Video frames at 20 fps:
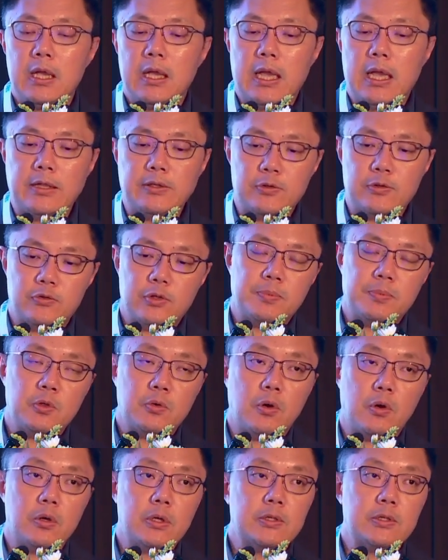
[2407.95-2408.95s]
and
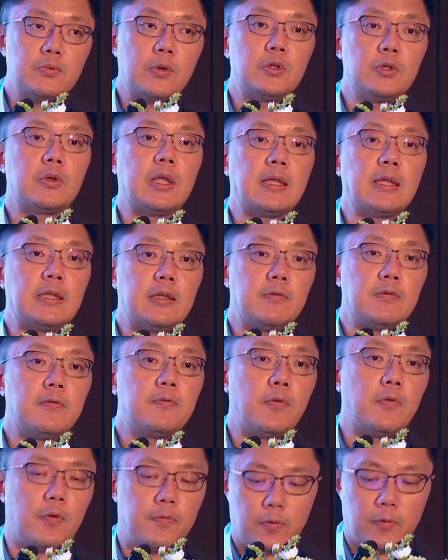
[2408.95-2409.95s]
streptococcus, where you can give it
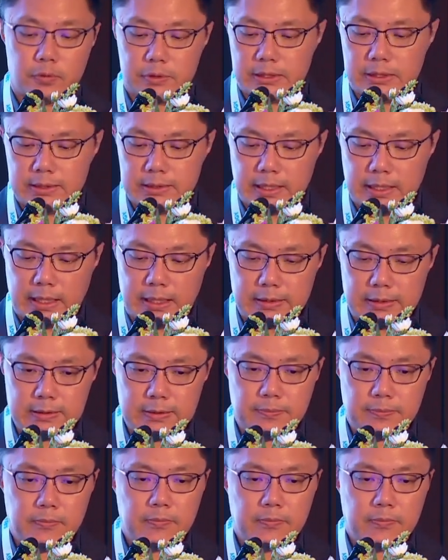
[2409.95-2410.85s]
for 14 days.